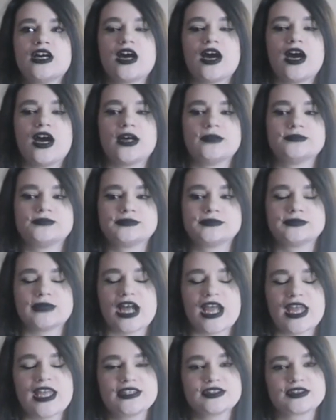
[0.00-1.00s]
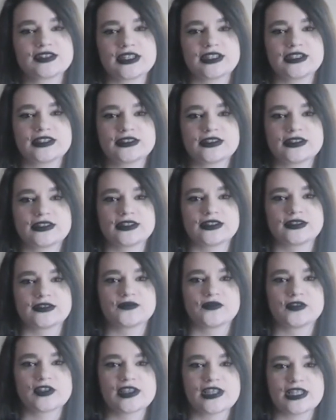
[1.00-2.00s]
Um, I had traded her
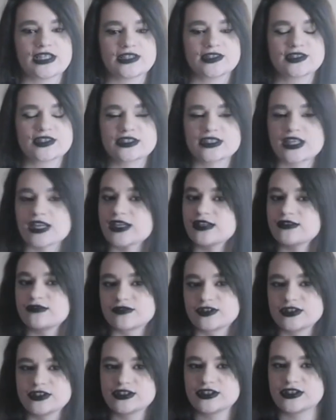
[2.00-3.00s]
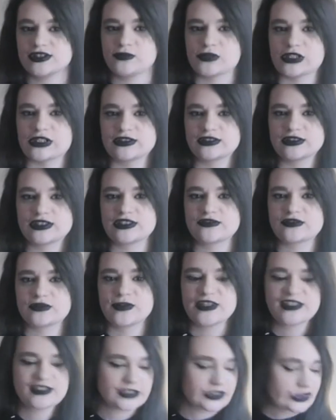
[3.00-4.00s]
for these because I had originally bought these for
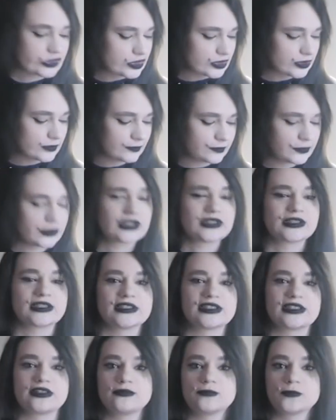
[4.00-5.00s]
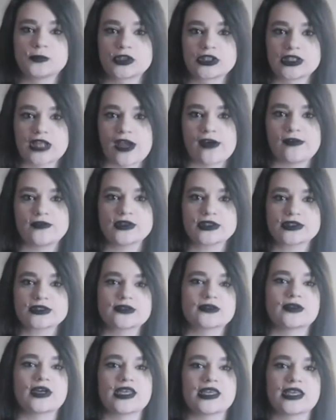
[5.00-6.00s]
my sister, but they didn't work out,
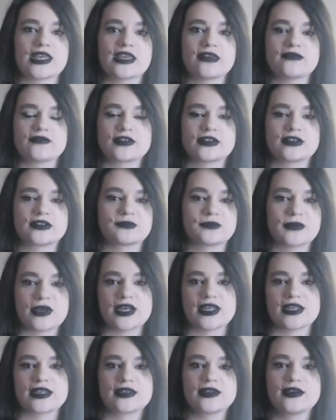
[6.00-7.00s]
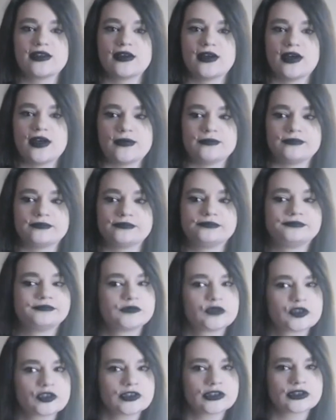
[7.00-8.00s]
so I gave her my um,
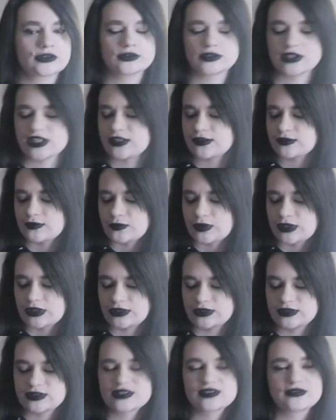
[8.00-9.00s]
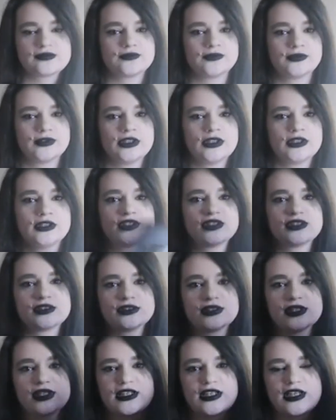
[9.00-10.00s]
shorter length ones,
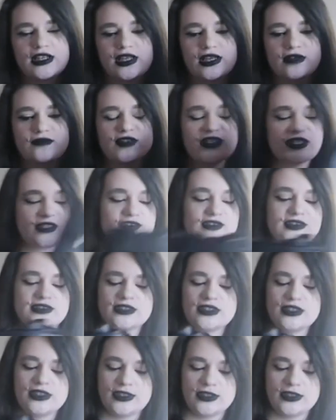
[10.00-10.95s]
and I have these.